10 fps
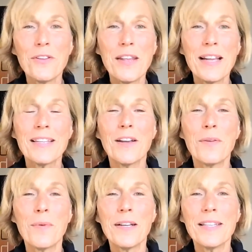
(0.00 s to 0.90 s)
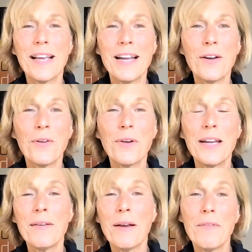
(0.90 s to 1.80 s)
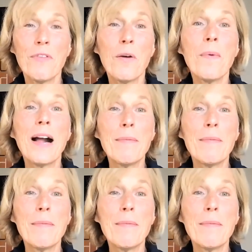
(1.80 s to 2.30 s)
things on one side only for a while,